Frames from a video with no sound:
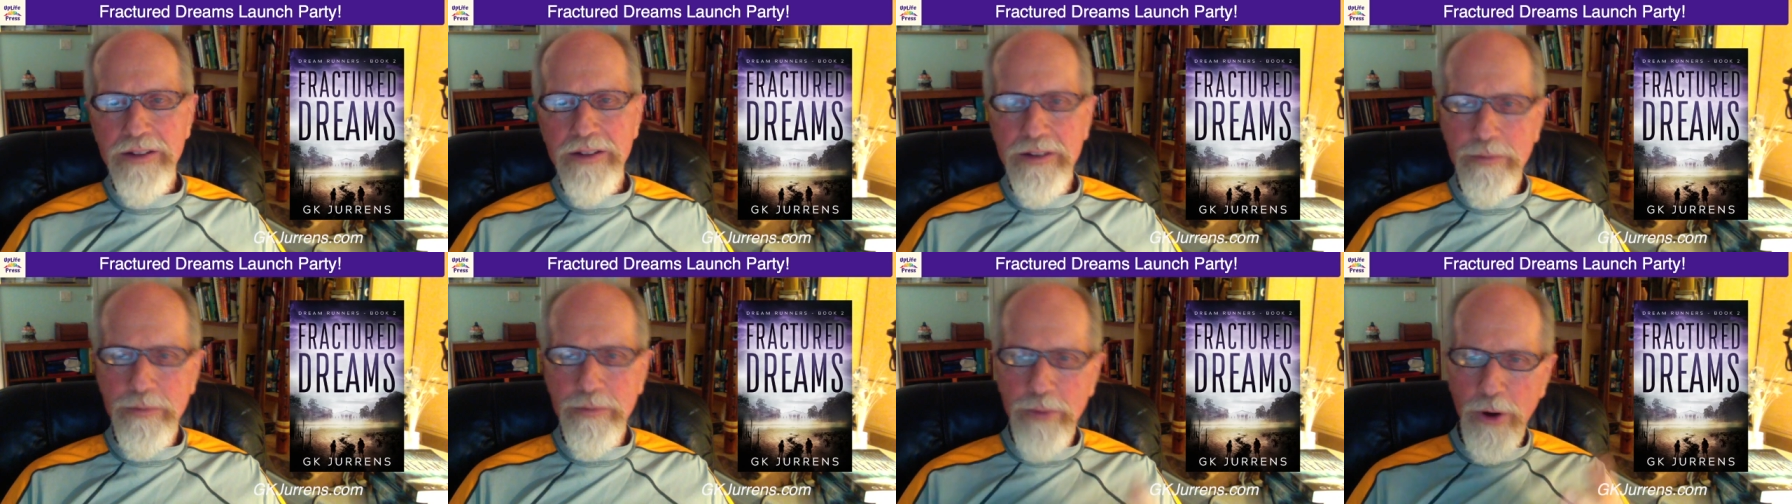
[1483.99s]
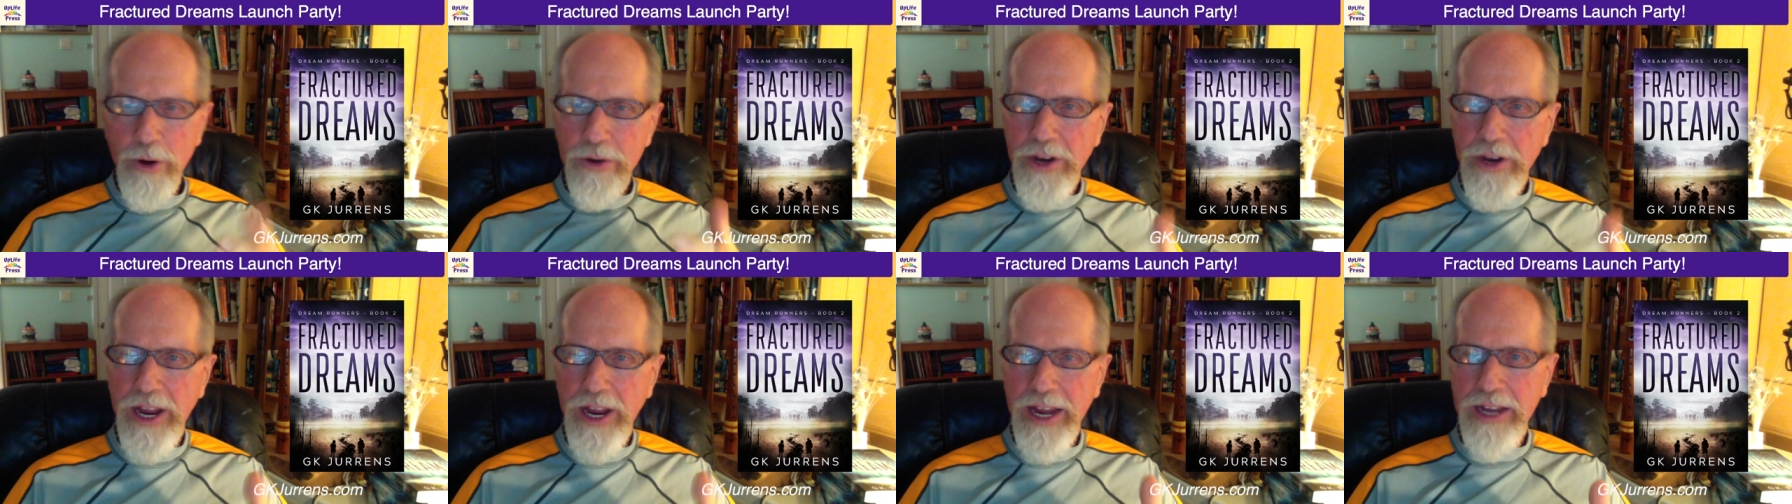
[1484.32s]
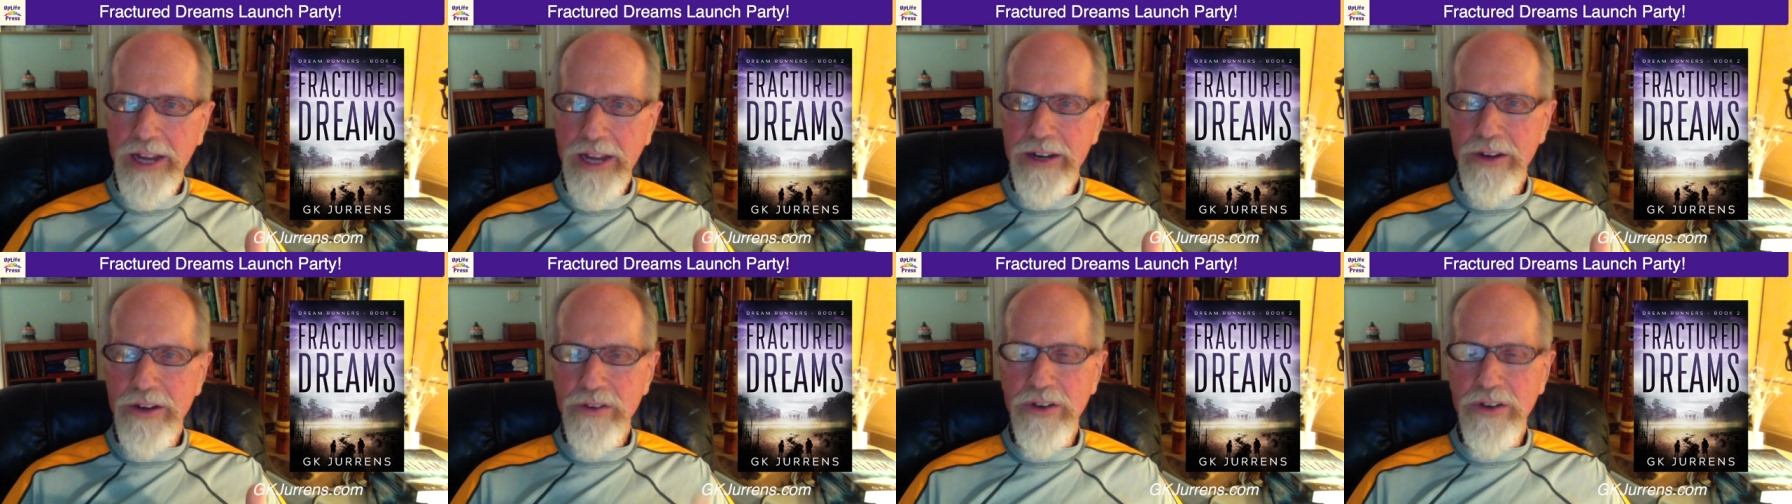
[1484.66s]
the
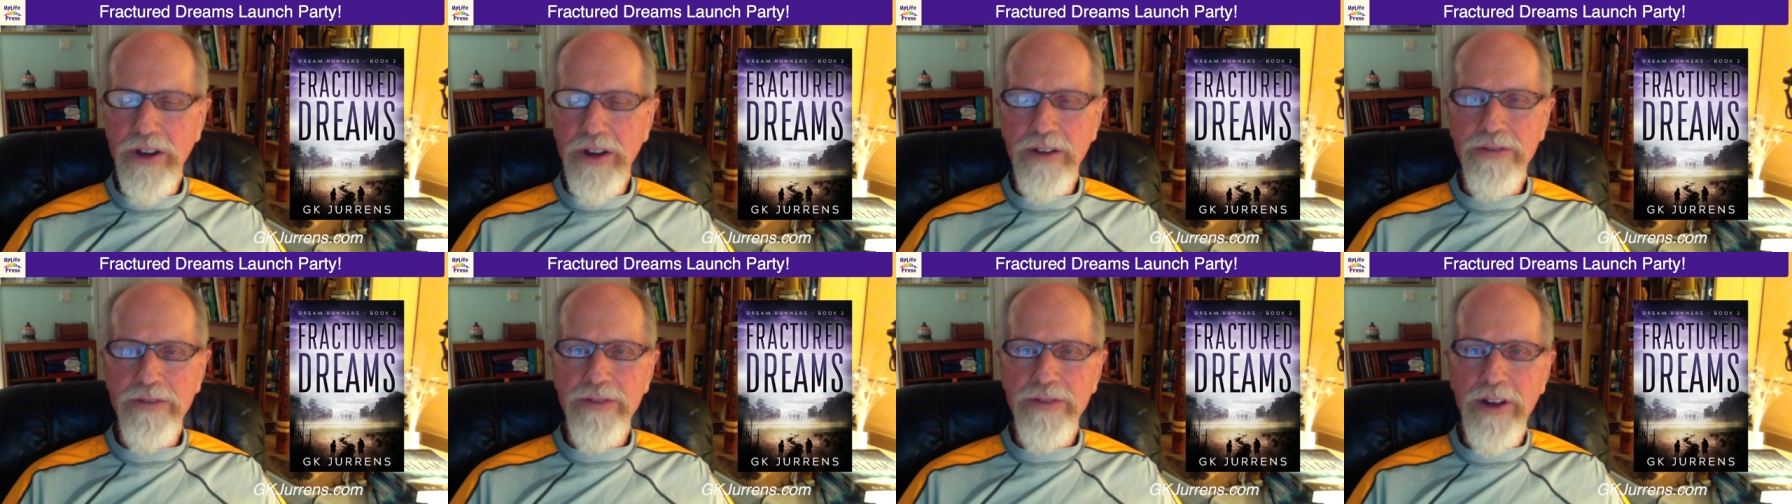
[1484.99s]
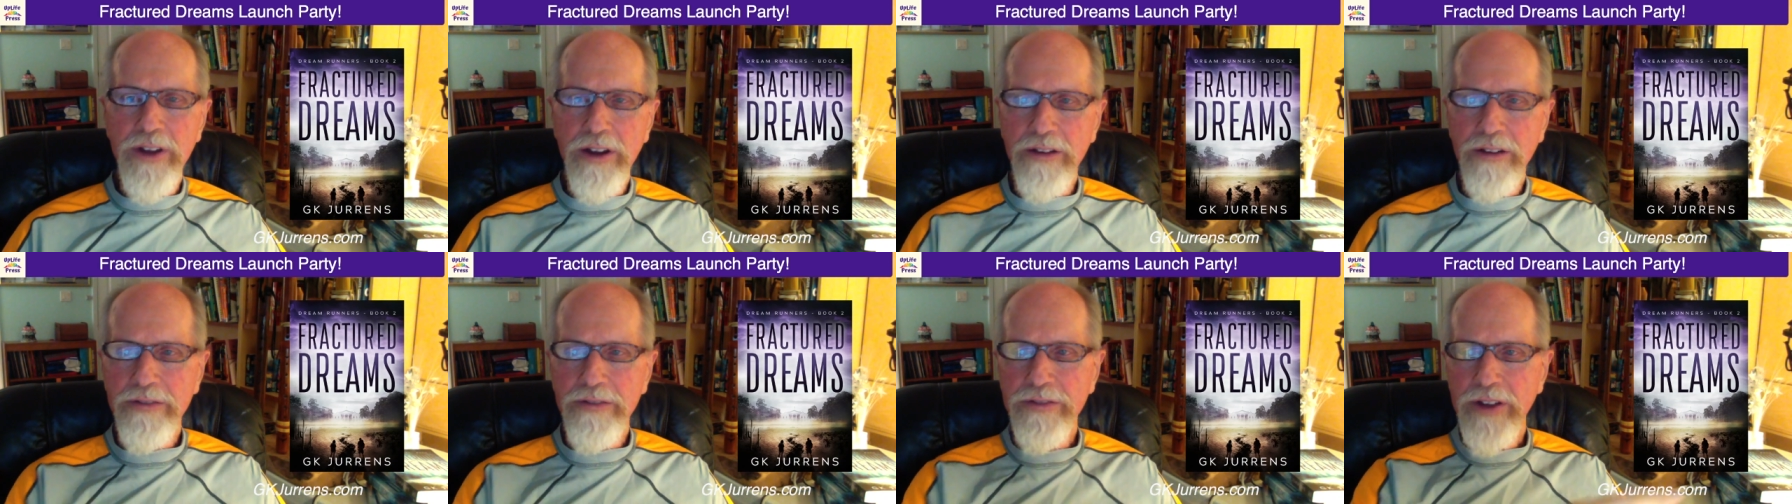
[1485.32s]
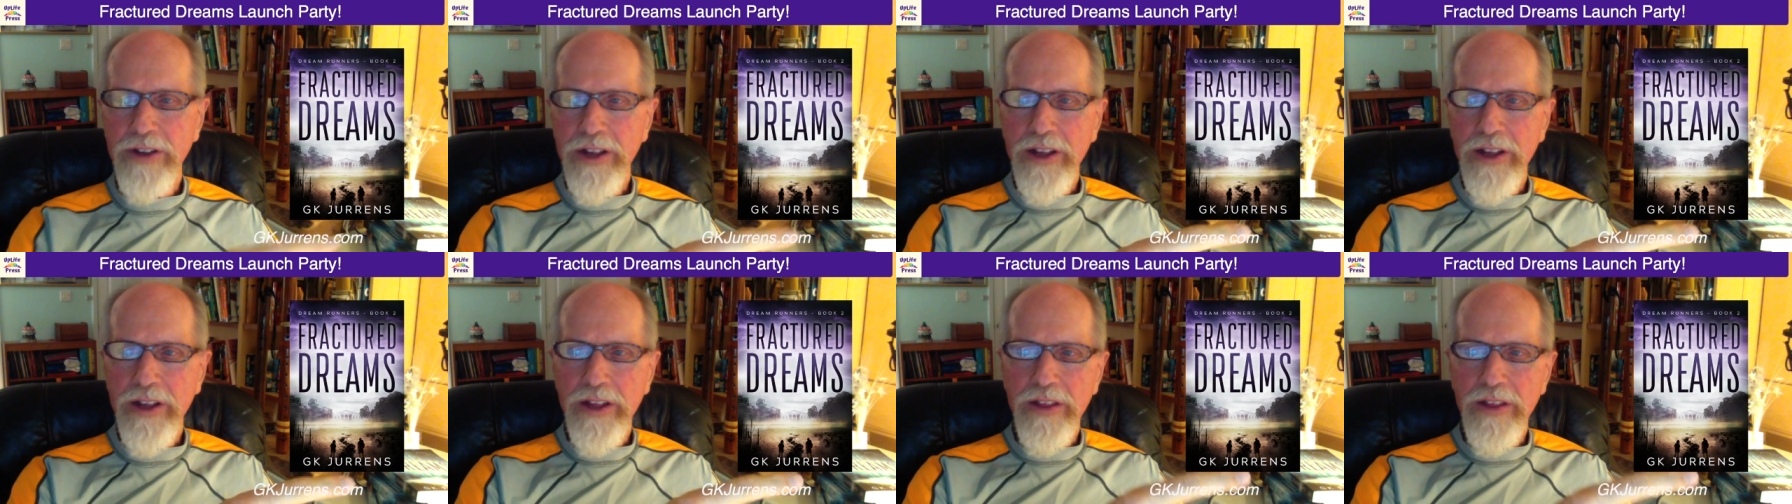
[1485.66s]
protagonist of
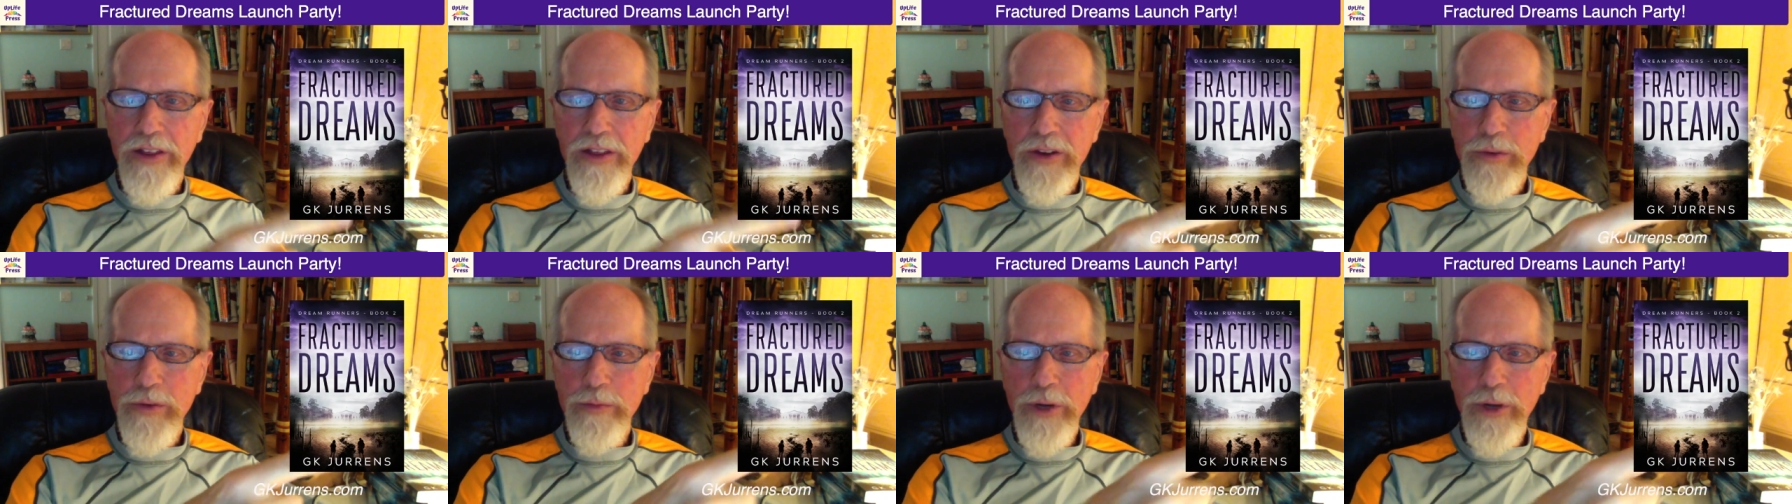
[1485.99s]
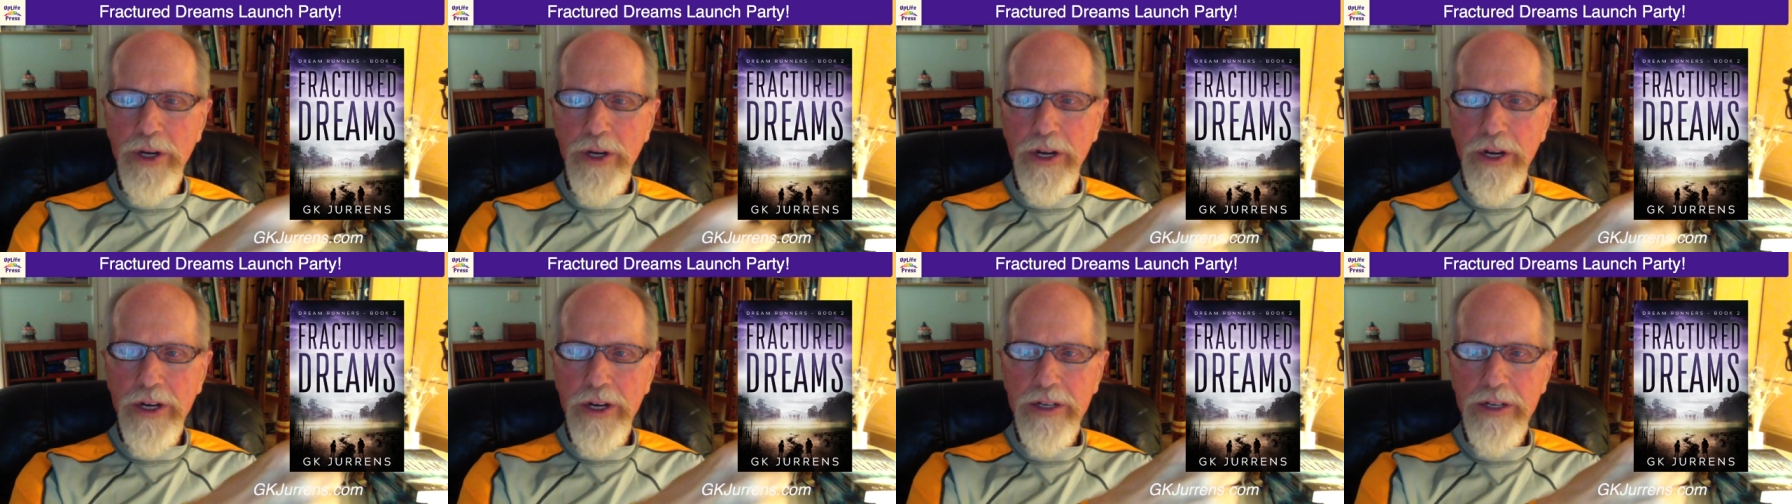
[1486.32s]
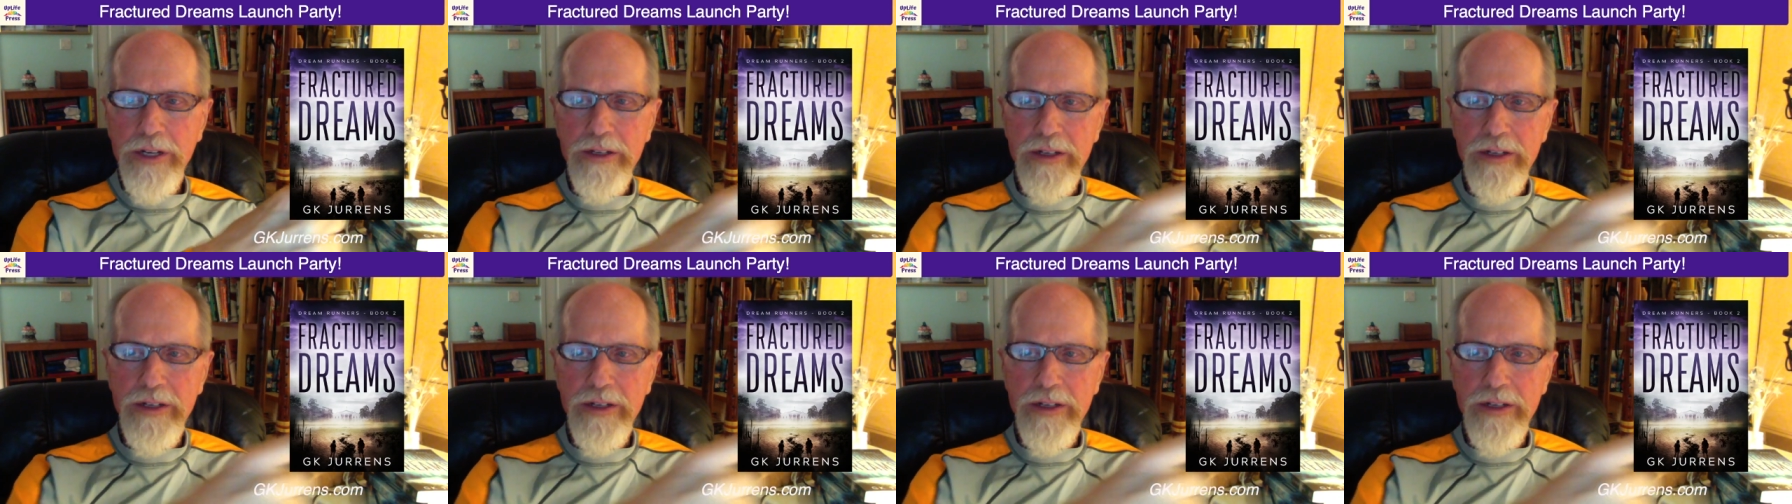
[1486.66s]
this book,